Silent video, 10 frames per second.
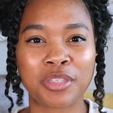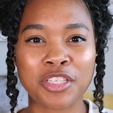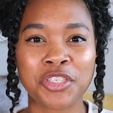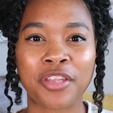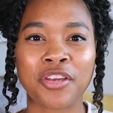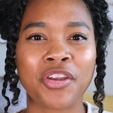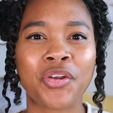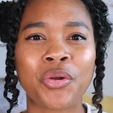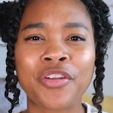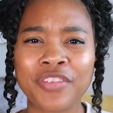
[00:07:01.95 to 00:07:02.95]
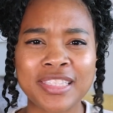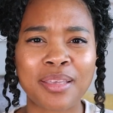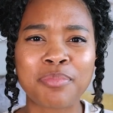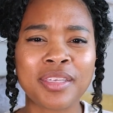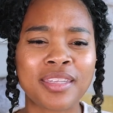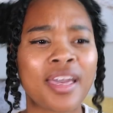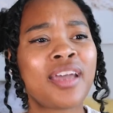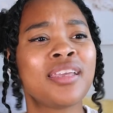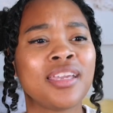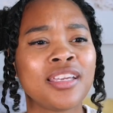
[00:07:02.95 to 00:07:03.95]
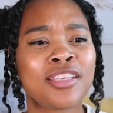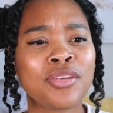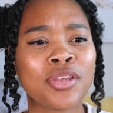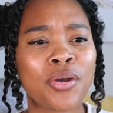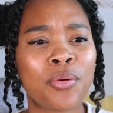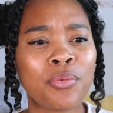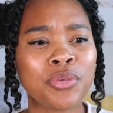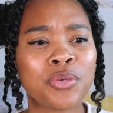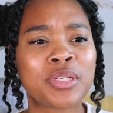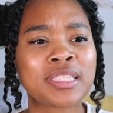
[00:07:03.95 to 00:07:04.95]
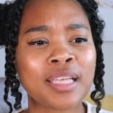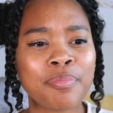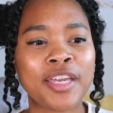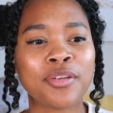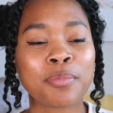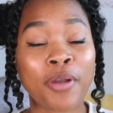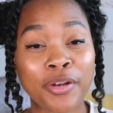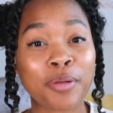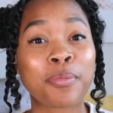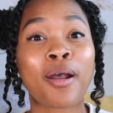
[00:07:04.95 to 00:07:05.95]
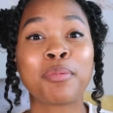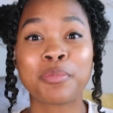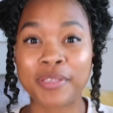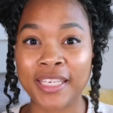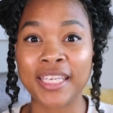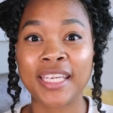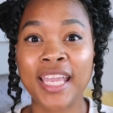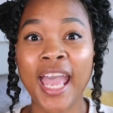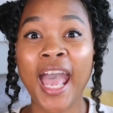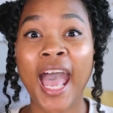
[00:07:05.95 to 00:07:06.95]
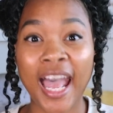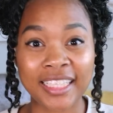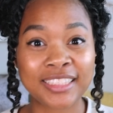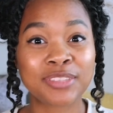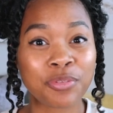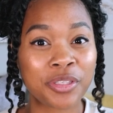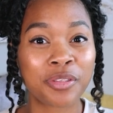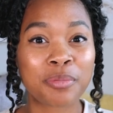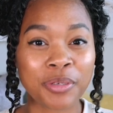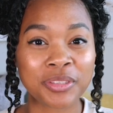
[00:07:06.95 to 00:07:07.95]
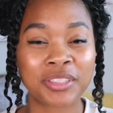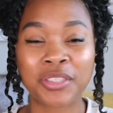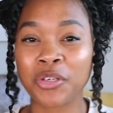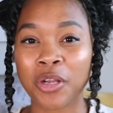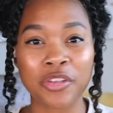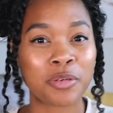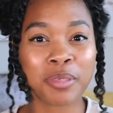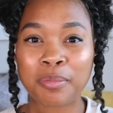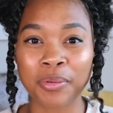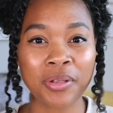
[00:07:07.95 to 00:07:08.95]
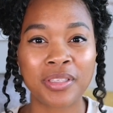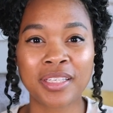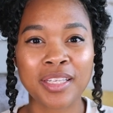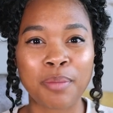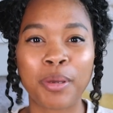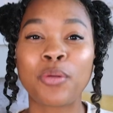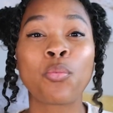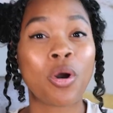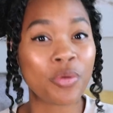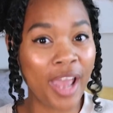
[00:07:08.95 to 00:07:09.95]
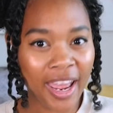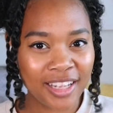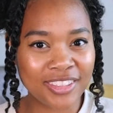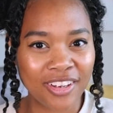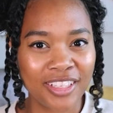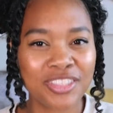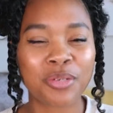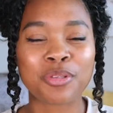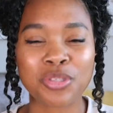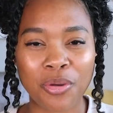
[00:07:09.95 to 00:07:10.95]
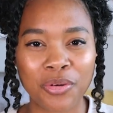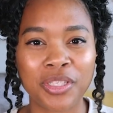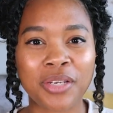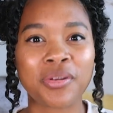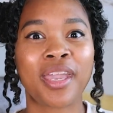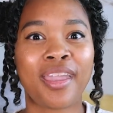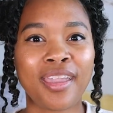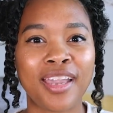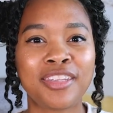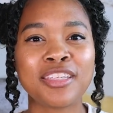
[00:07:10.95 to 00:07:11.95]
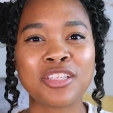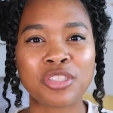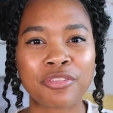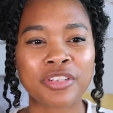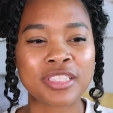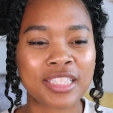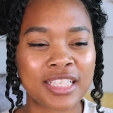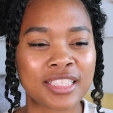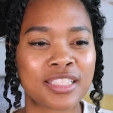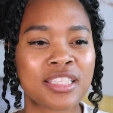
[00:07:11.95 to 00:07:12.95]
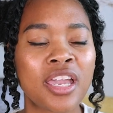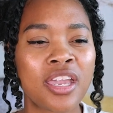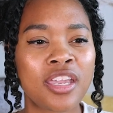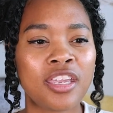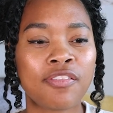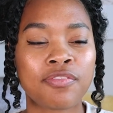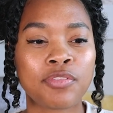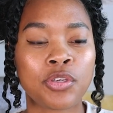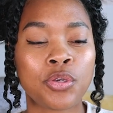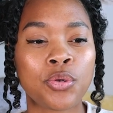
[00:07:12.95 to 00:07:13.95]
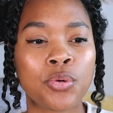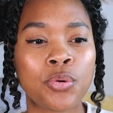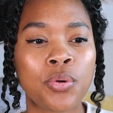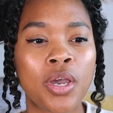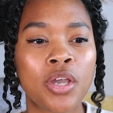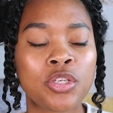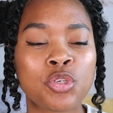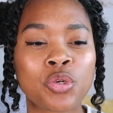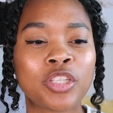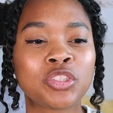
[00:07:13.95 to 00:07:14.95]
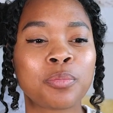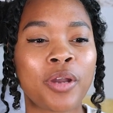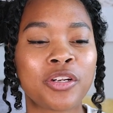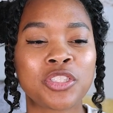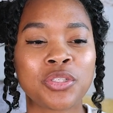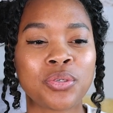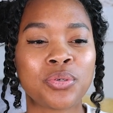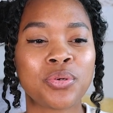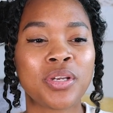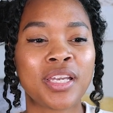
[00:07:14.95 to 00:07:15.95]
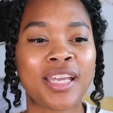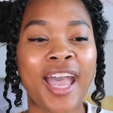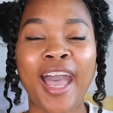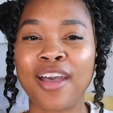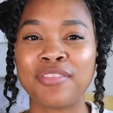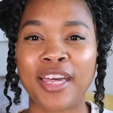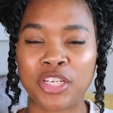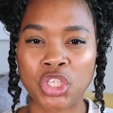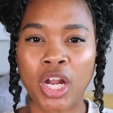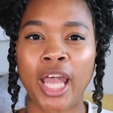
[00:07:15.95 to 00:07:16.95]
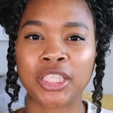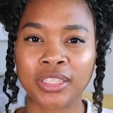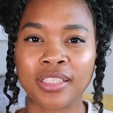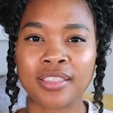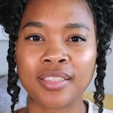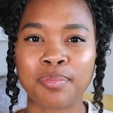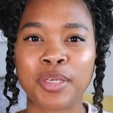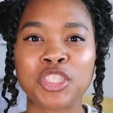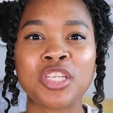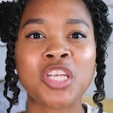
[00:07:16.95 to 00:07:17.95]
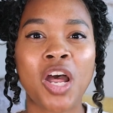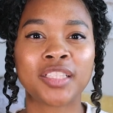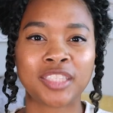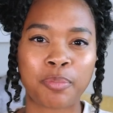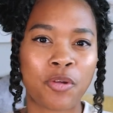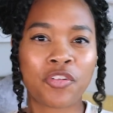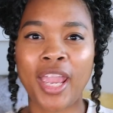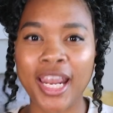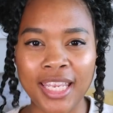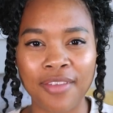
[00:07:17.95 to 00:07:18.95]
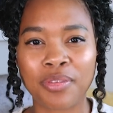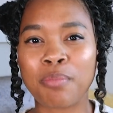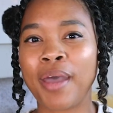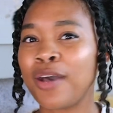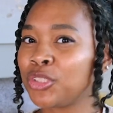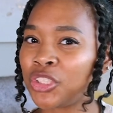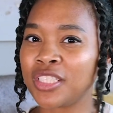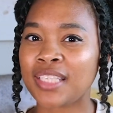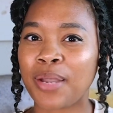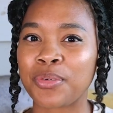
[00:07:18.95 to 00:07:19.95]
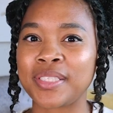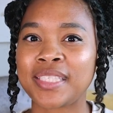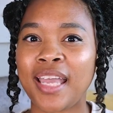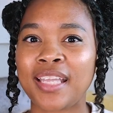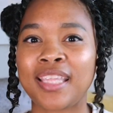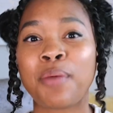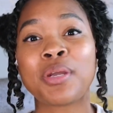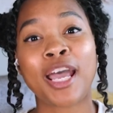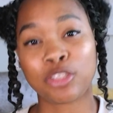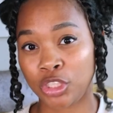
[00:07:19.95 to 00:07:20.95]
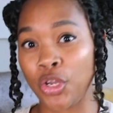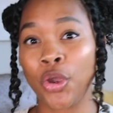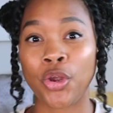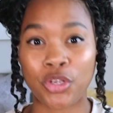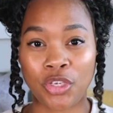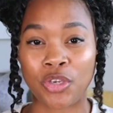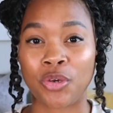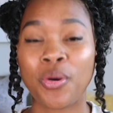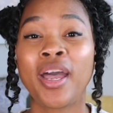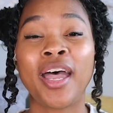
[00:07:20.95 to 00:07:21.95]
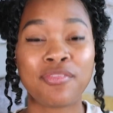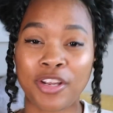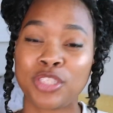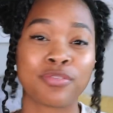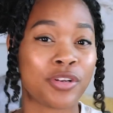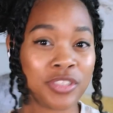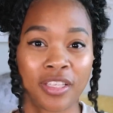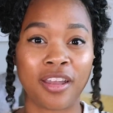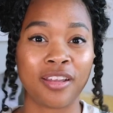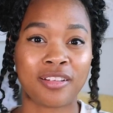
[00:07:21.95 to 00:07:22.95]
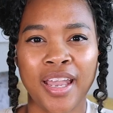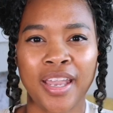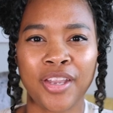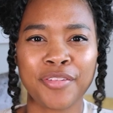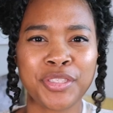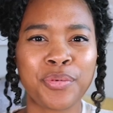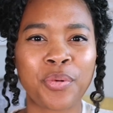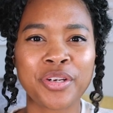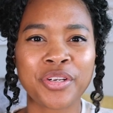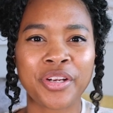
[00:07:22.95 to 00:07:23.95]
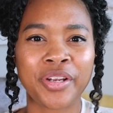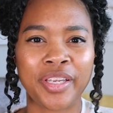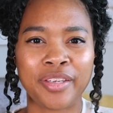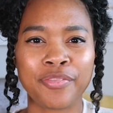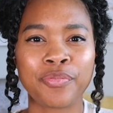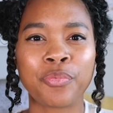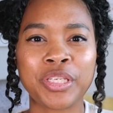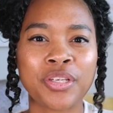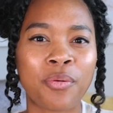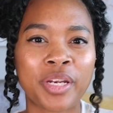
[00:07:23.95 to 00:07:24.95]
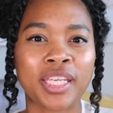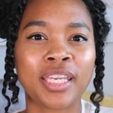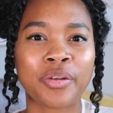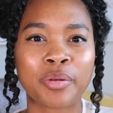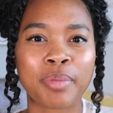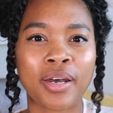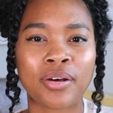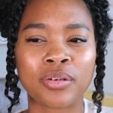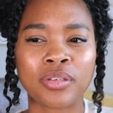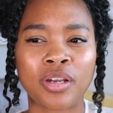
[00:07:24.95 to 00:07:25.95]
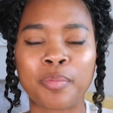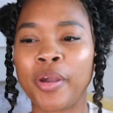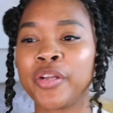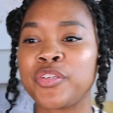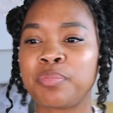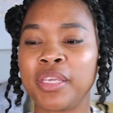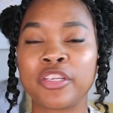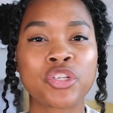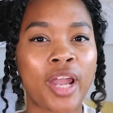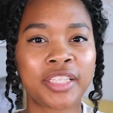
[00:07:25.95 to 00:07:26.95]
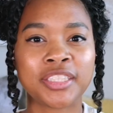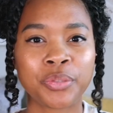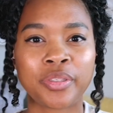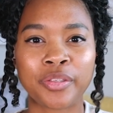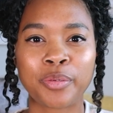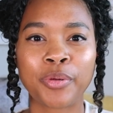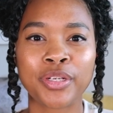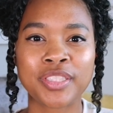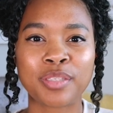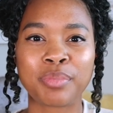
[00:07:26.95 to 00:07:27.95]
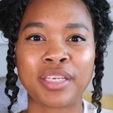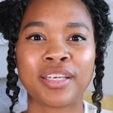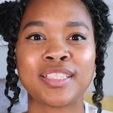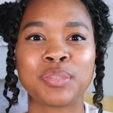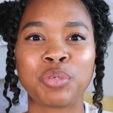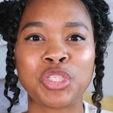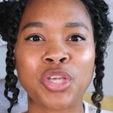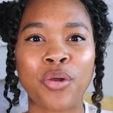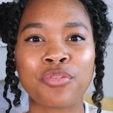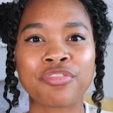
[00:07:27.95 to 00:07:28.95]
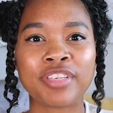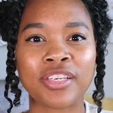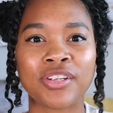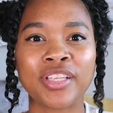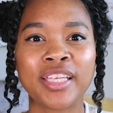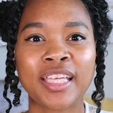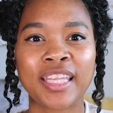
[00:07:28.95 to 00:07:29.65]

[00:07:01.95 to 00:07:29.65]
with each other, or if it's something that, you know, you accept that your partner probably has for another person or other people, but won't act on it. So it's totally okay. I think the difference is, is if you you trust your partner to have that attraction, but to not step over any of the boundaries that were set that would actually hurt you, and vice versa. I often wonder if we don't want to hear about our partners being attracted to another person because we don't feel